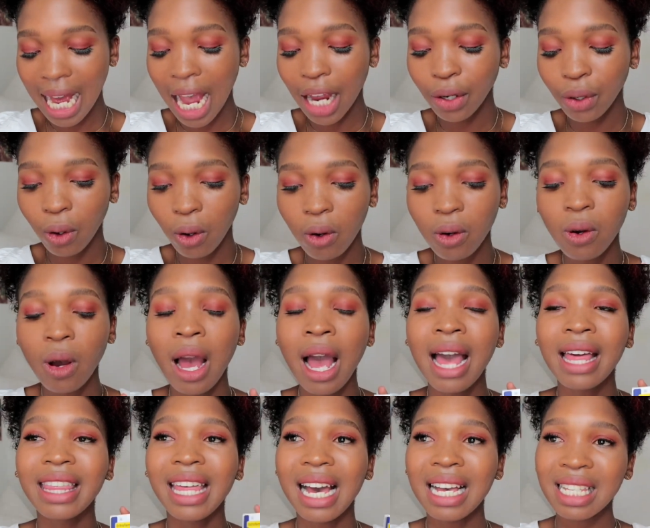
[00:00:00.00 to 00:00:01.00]
I know
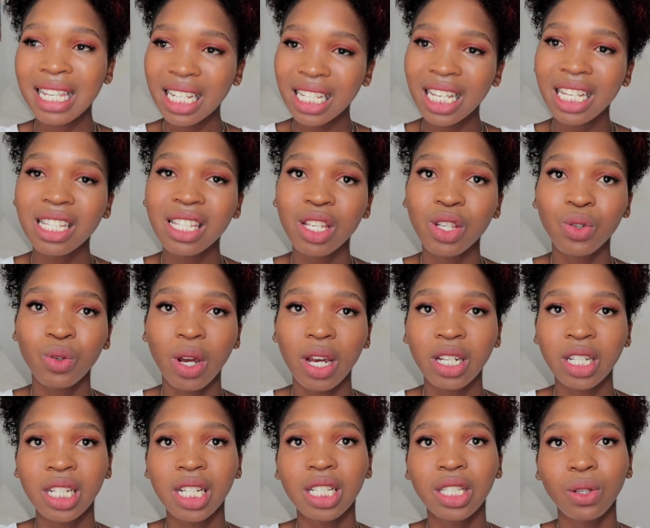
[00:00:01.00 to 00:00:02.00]
there are certain
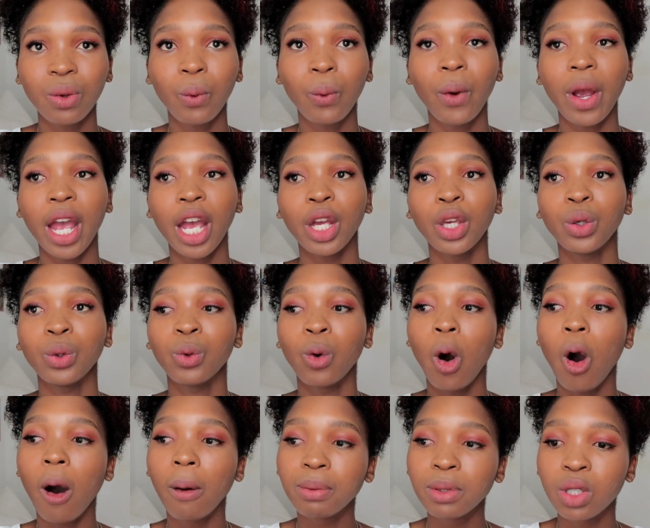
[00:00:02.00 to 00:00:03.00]
situations where you
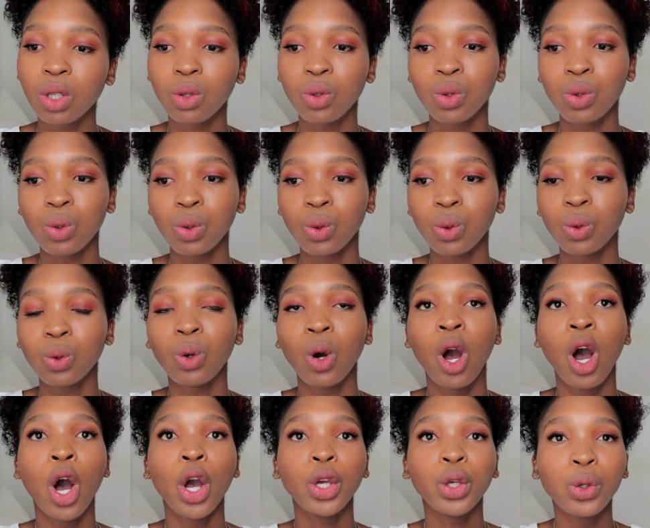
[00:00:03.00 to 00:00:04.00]
opt to
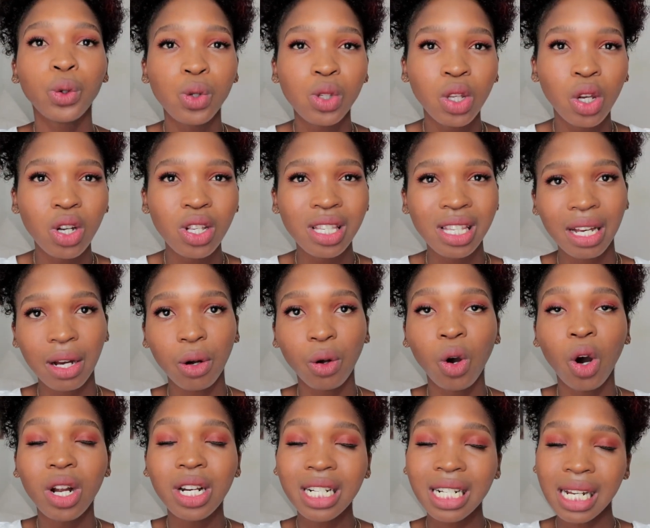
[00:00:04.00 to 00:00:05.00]
use
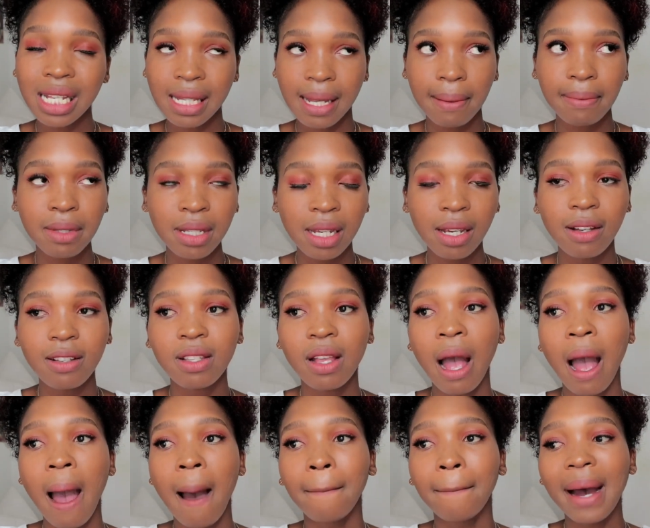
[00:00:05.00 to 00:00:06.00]
contraceptives,
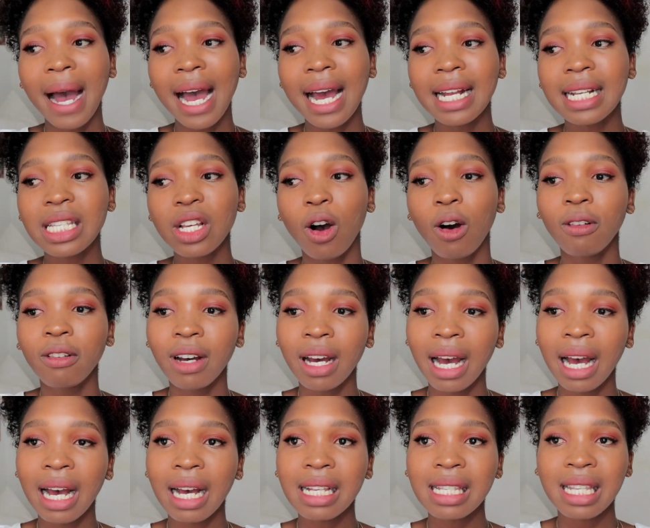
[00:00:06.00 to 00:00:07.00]
but over
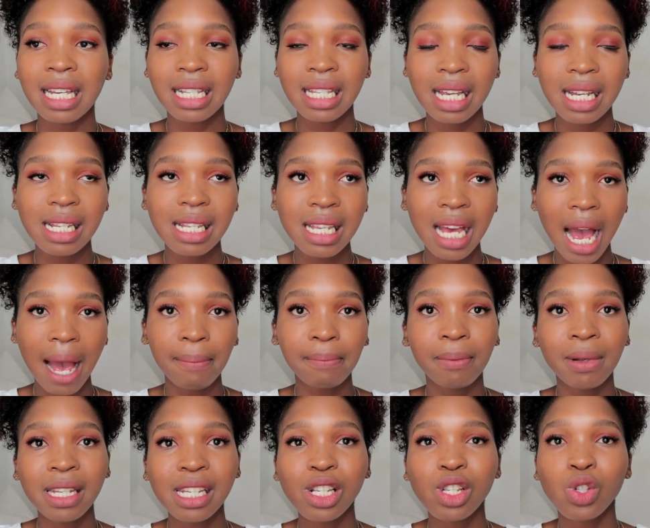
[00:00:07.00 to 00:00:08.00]
a certain time,
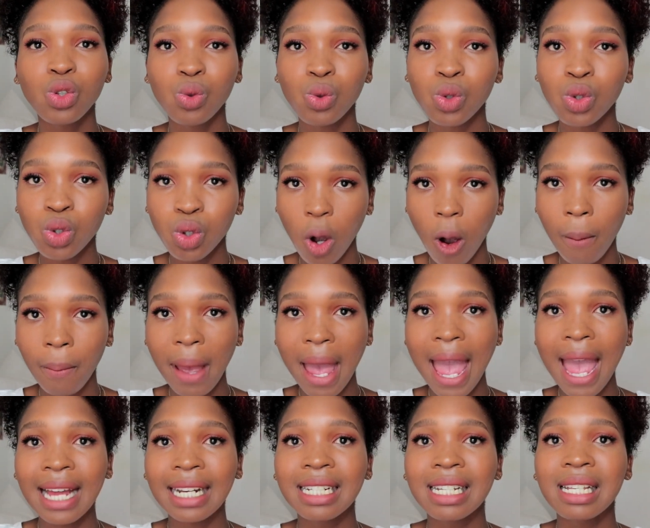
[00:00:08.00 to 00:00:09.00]
please do stop
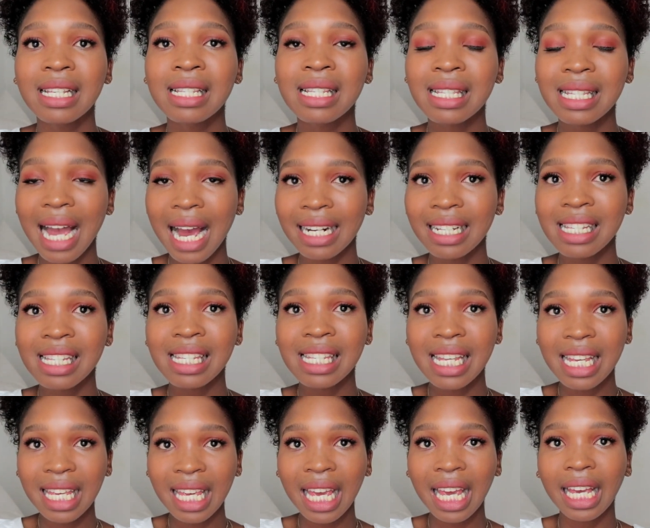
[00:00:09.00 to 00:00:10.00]
and start
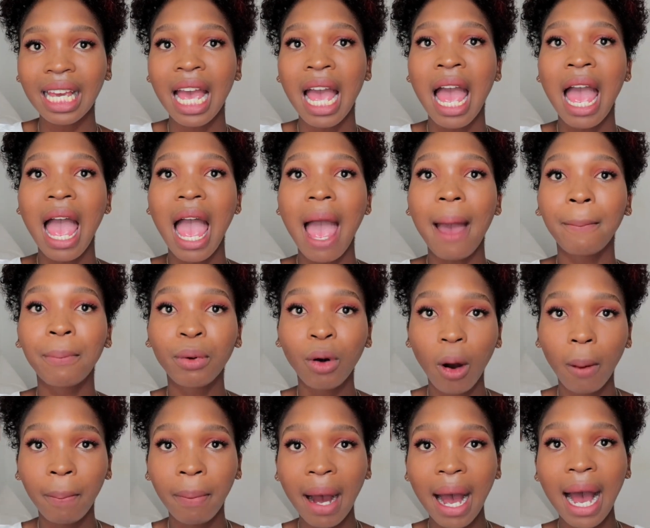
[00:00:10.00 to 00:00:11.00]
seeking a
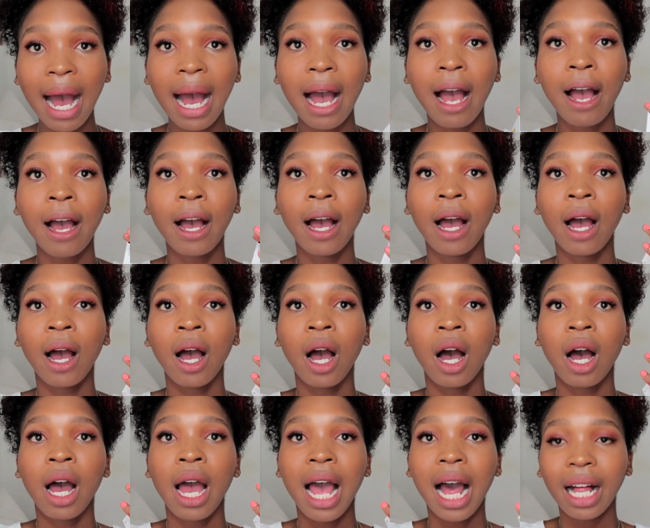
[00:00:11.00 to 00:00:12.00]
proper
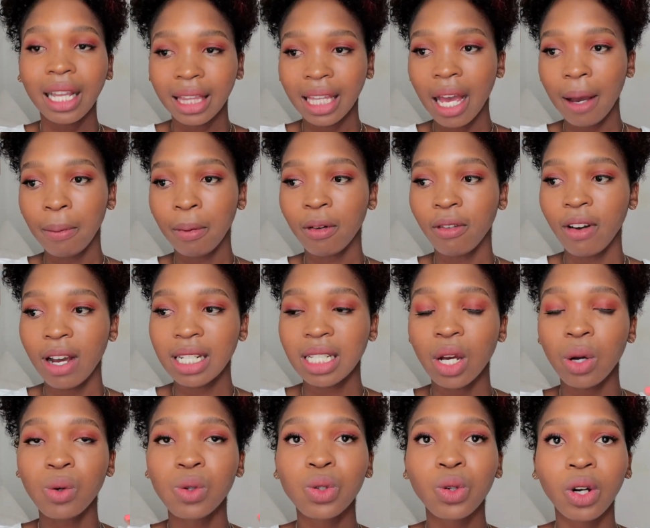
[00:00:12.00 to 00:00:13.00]
healthcare provider
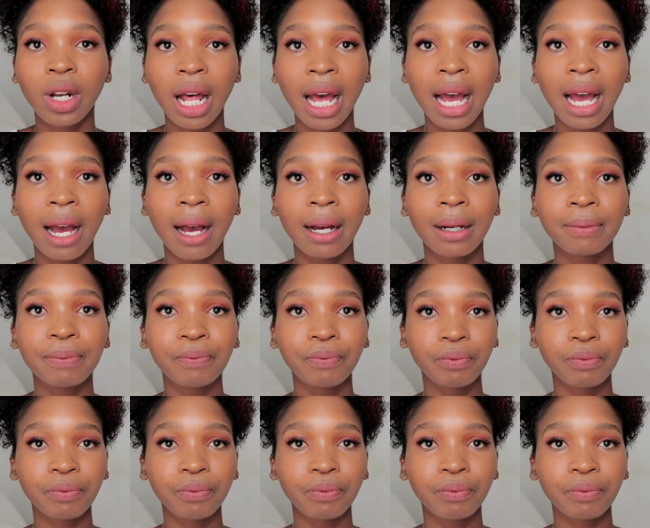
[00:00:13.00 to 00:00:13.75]
who's gonna